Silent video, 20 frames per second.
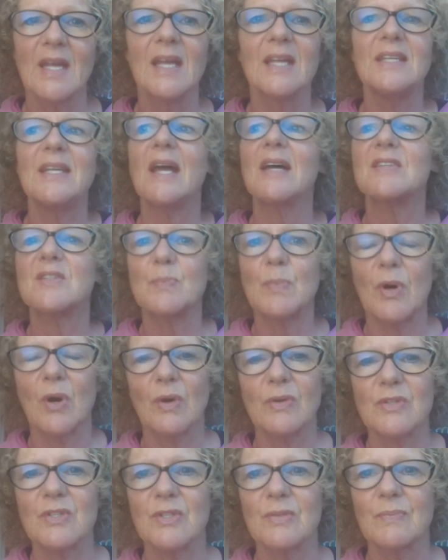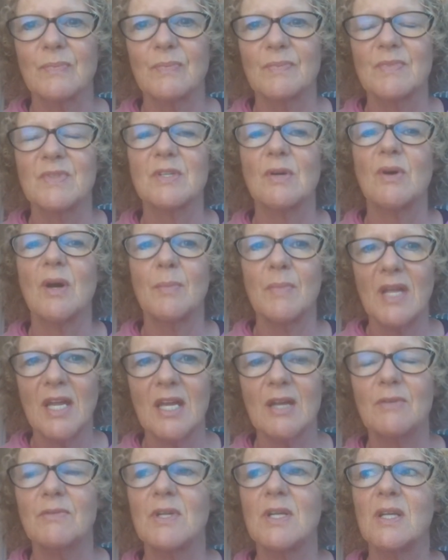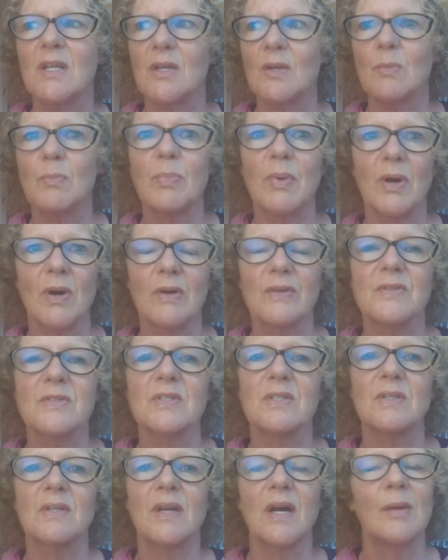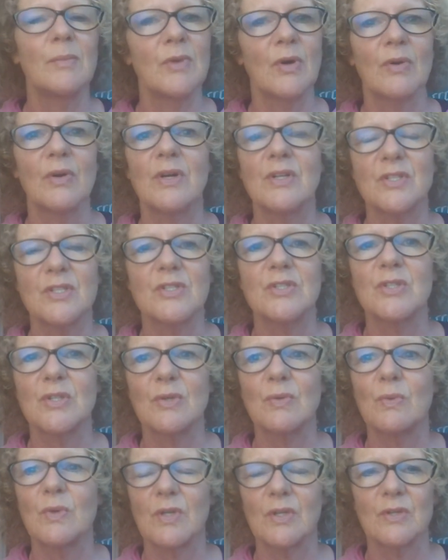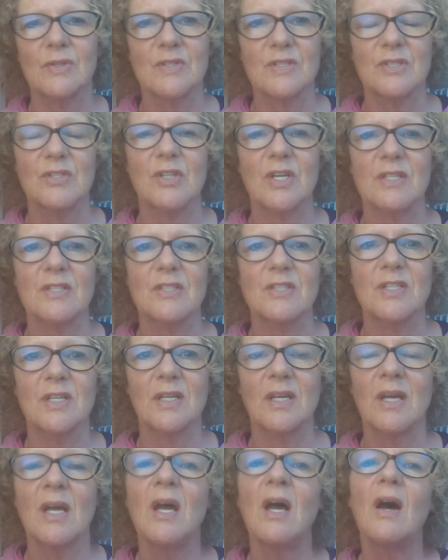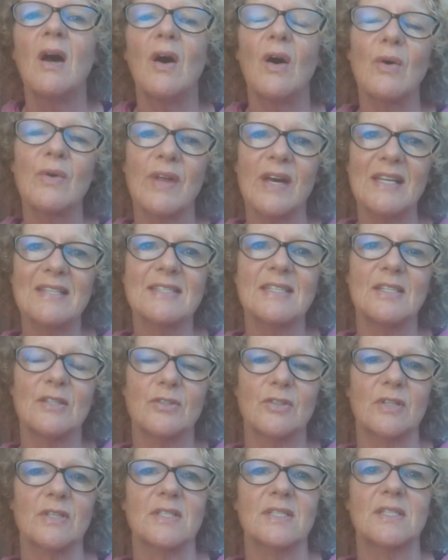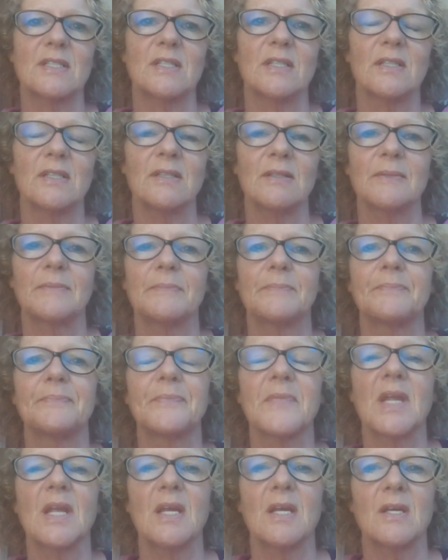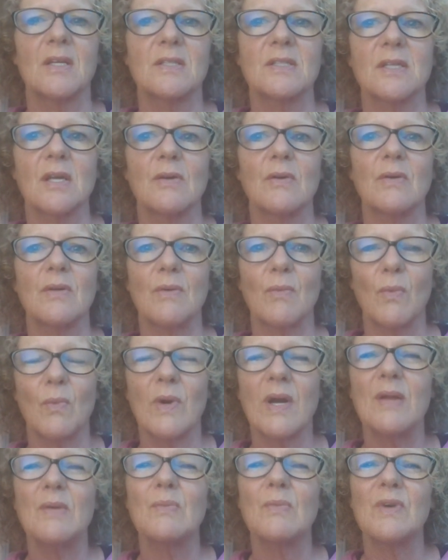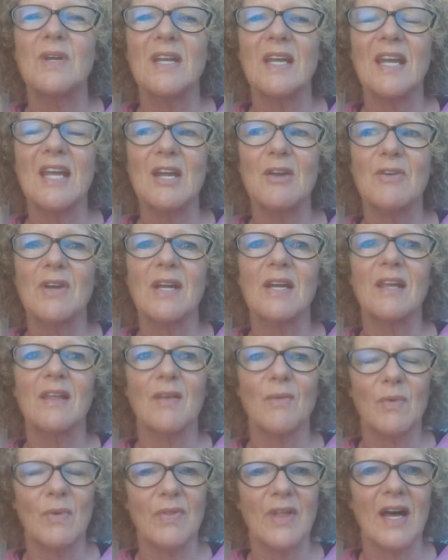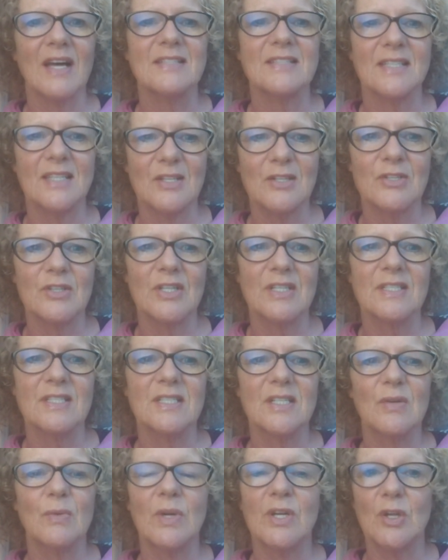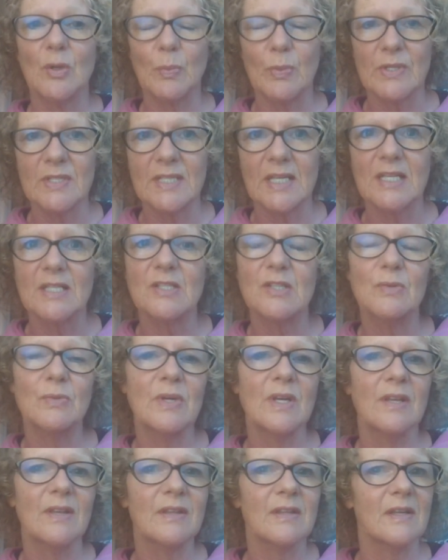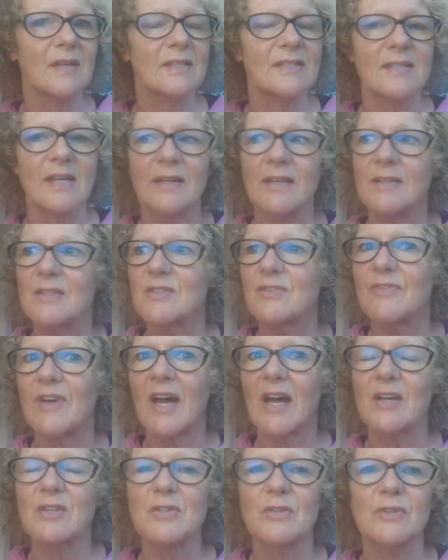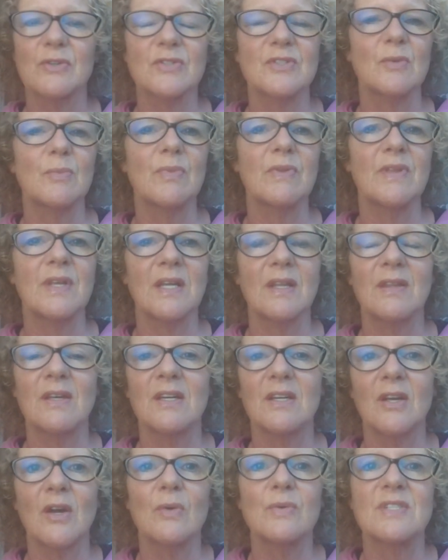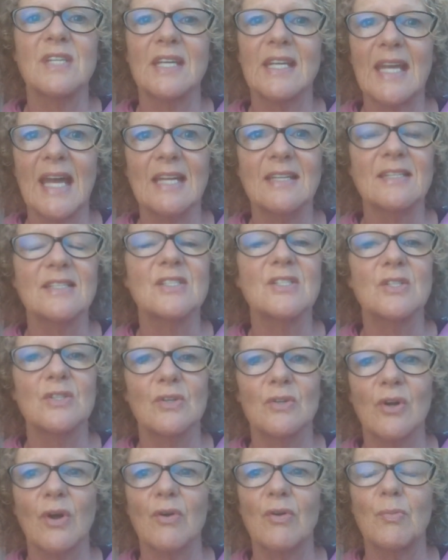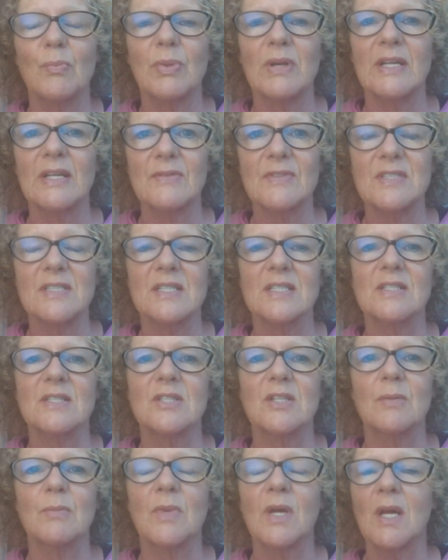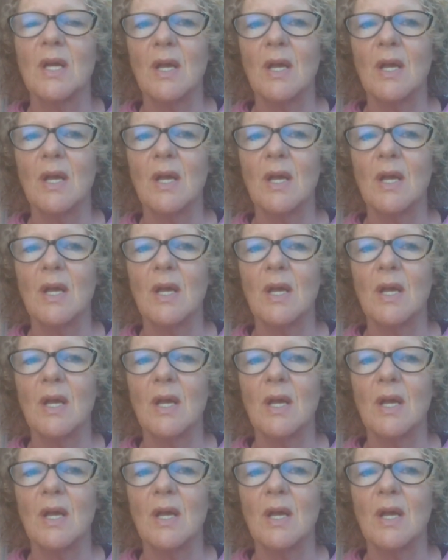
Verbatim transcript: yes bot so i'm hearing you bot i'm not going to do what you're suggesting oh that's interesting so when we're hearing well that's interesting when you're presented with a science fact or something that goes against your current belief system